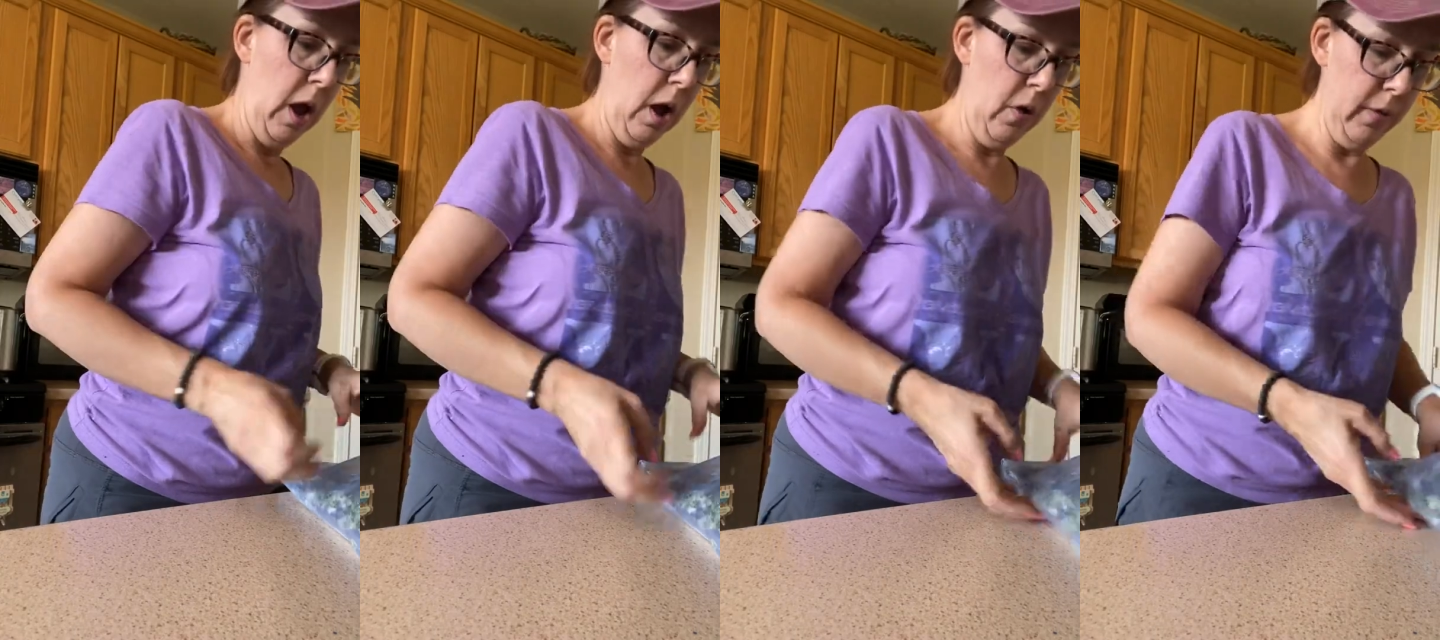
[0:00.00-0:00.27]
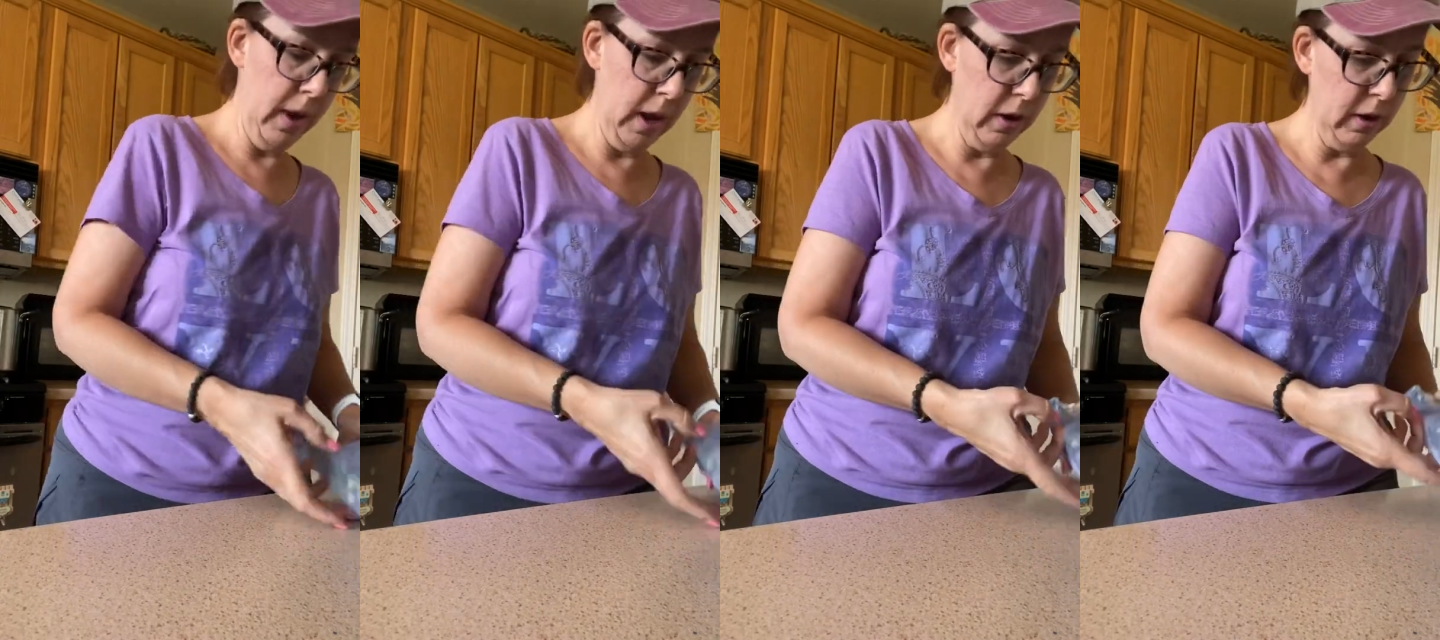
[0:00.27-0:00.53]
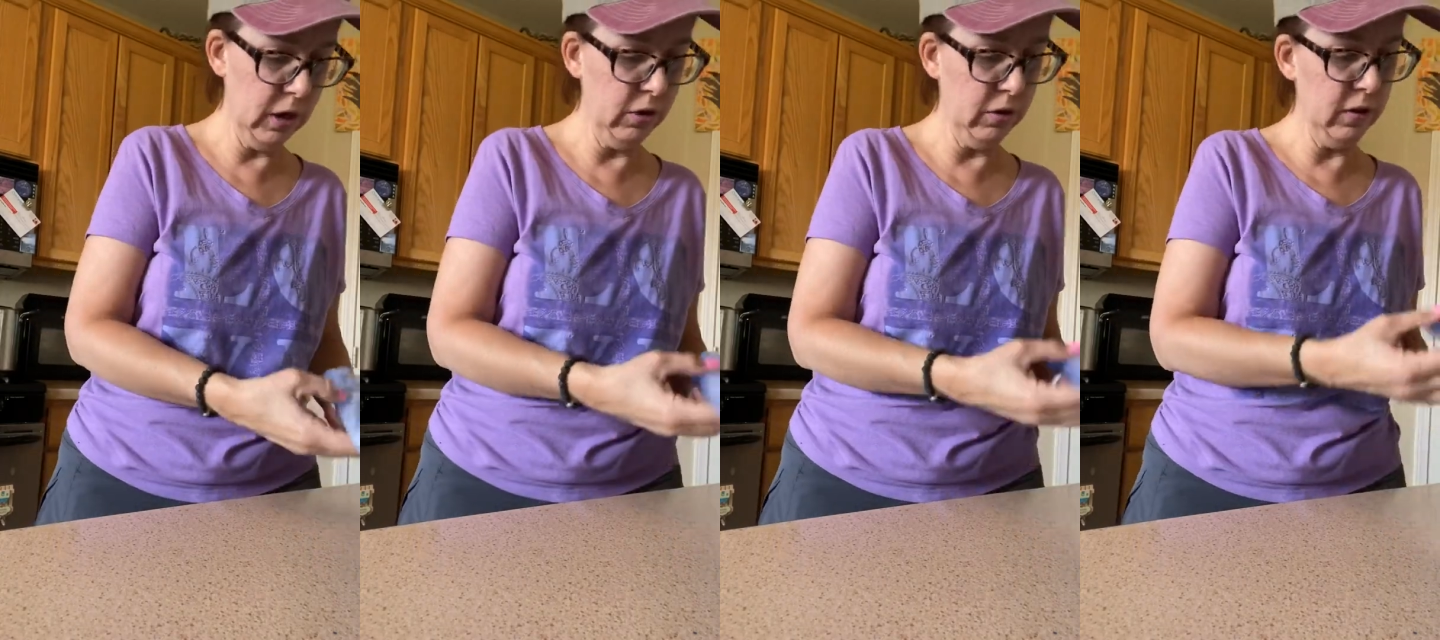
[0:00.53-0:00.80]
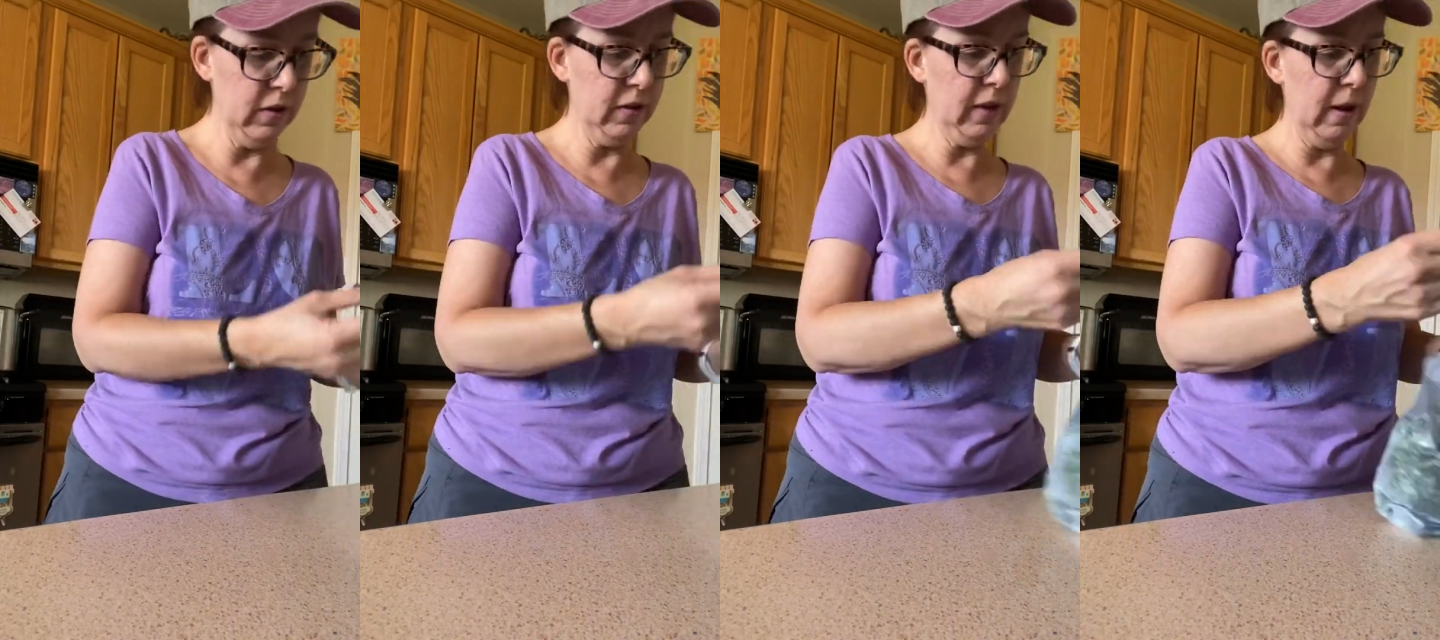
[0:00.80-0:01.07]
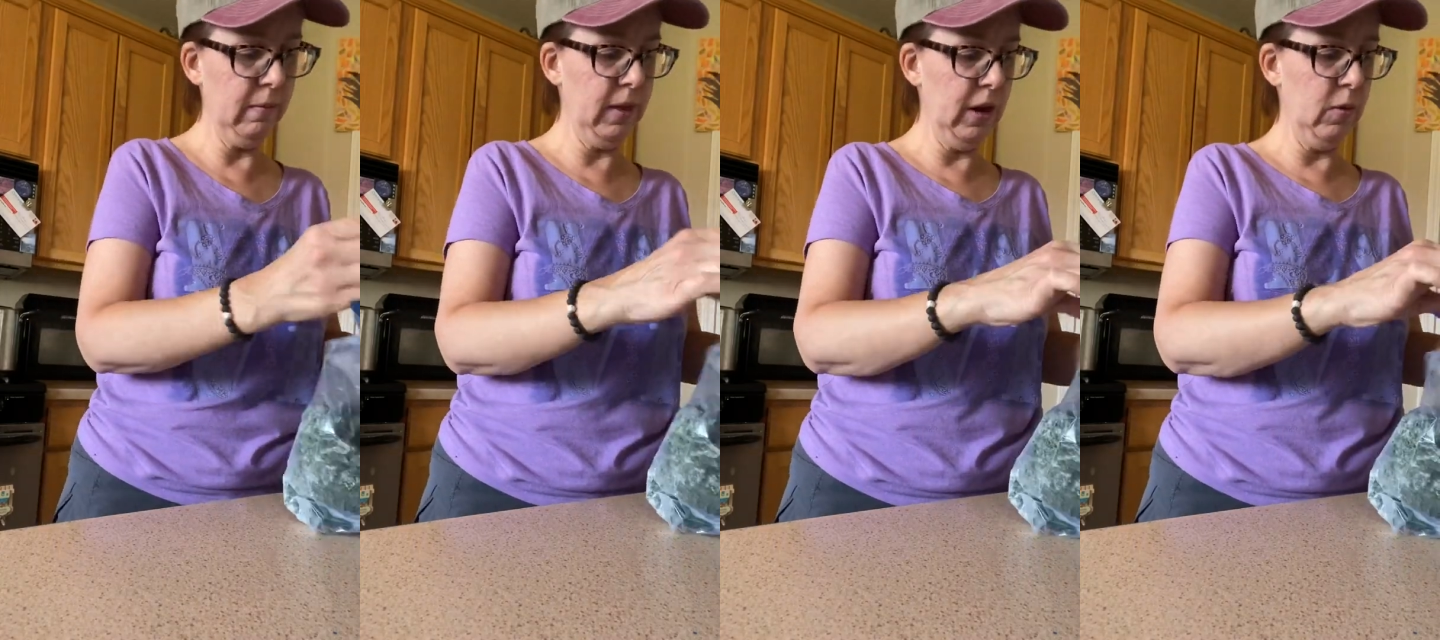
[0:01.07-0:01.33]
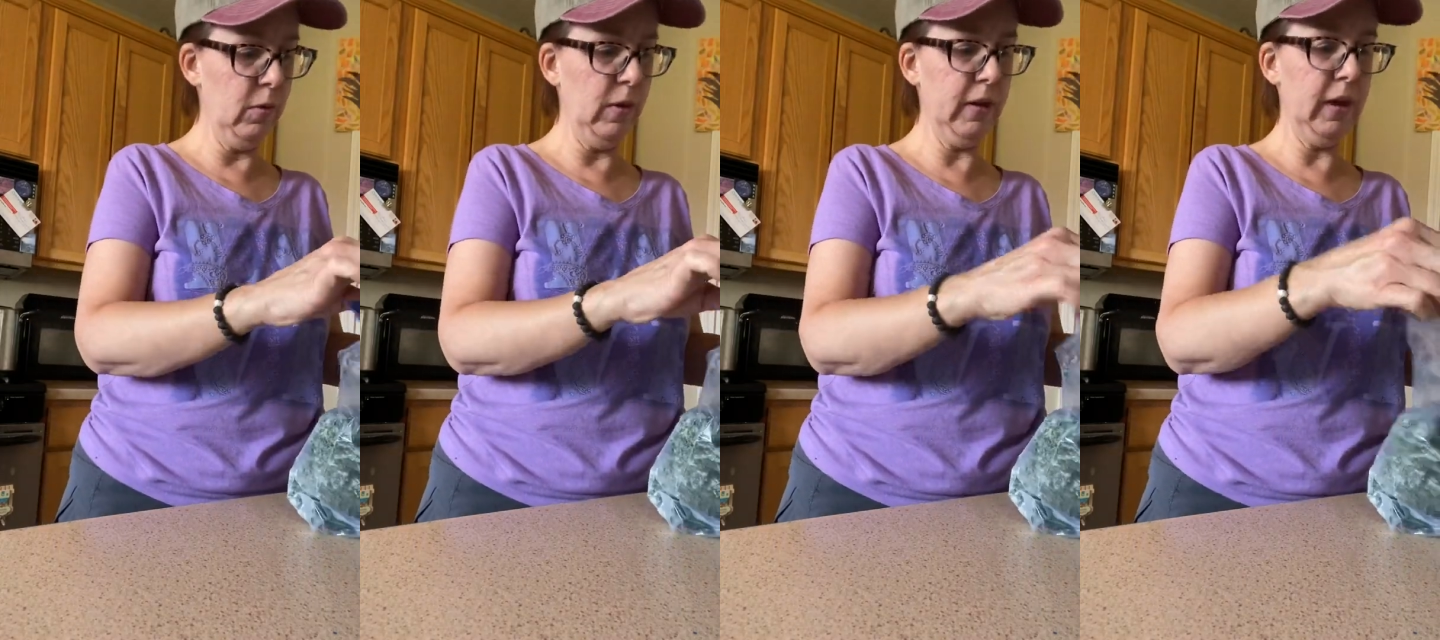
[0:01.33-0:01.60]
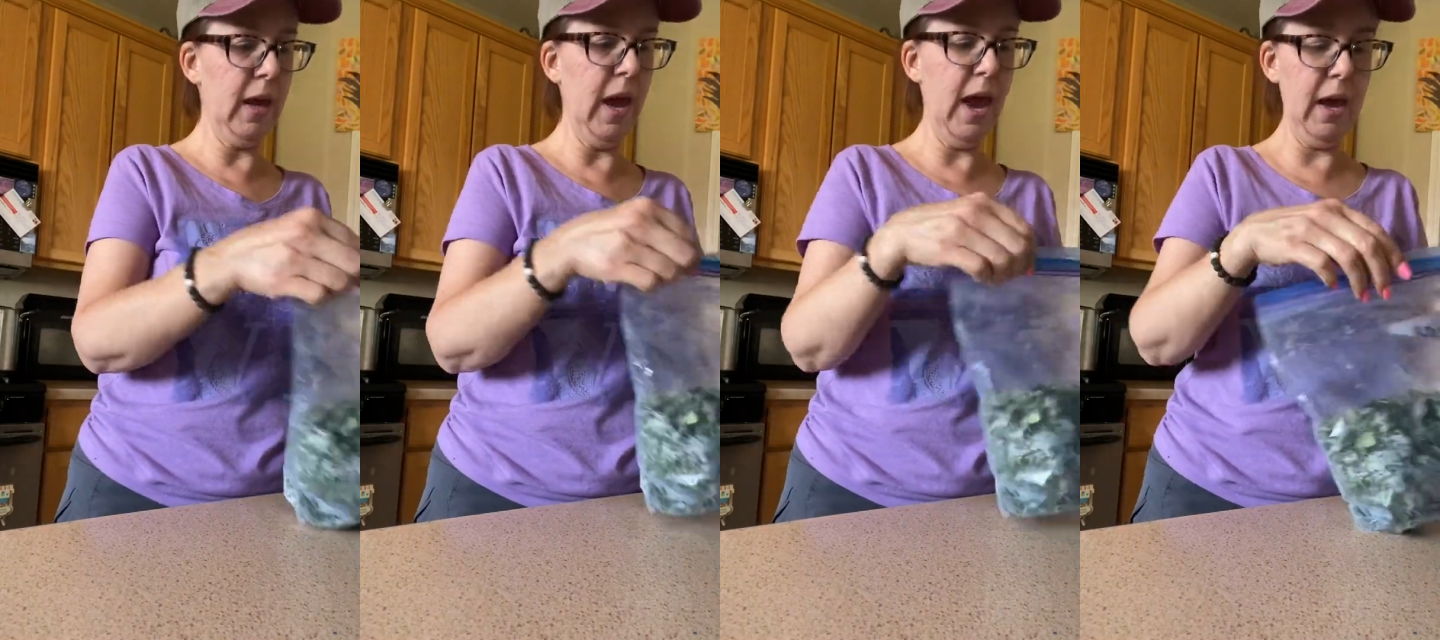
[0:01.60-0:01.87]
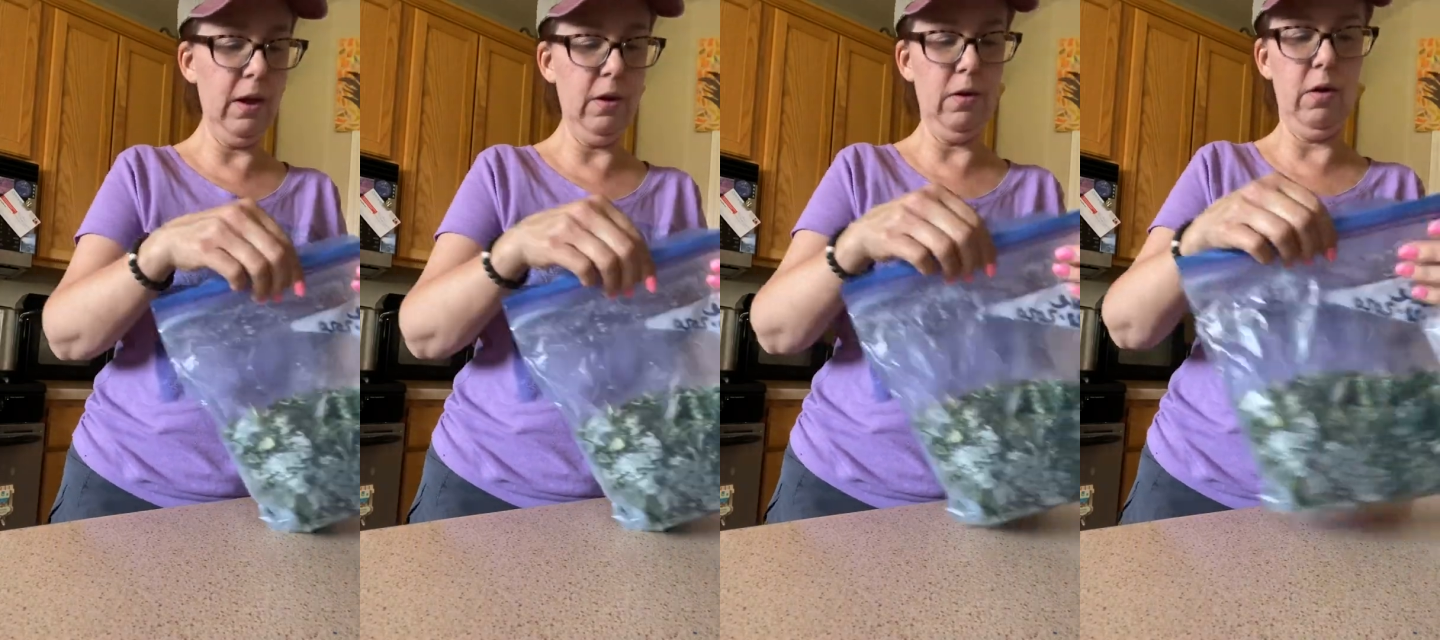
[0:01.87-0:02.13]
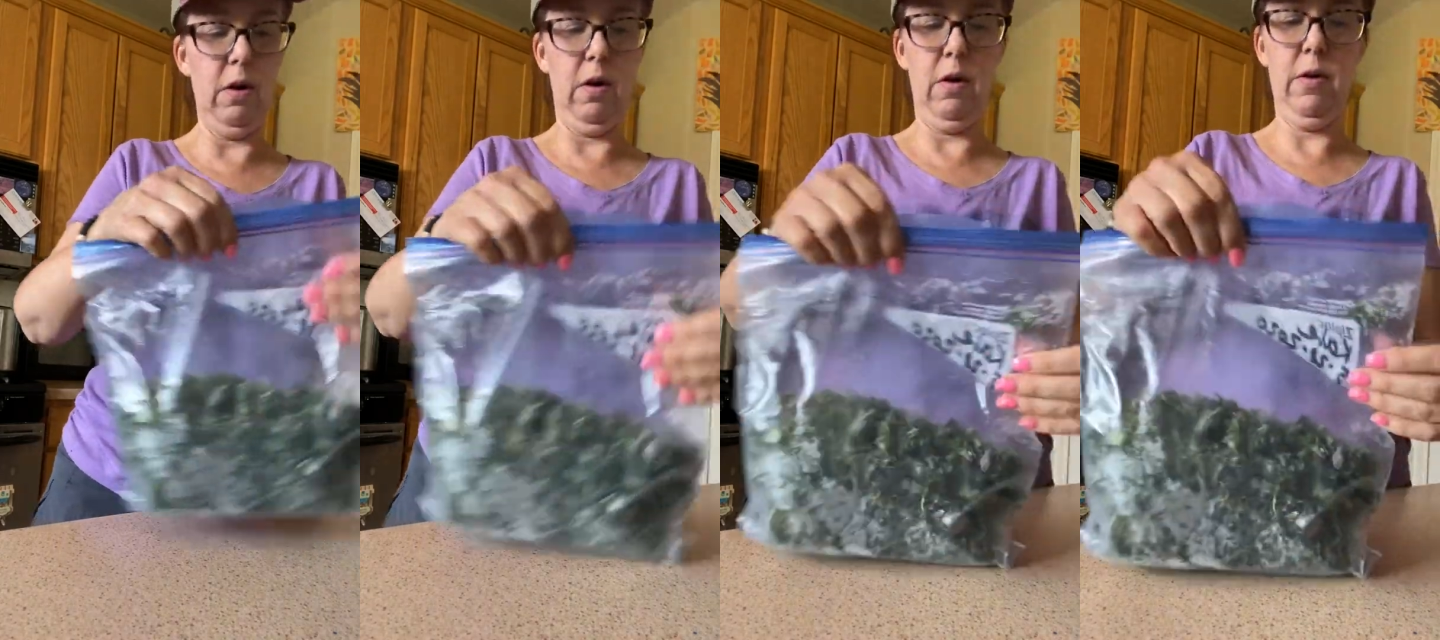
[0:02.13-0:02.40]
Okay, you can do the same thing with kale.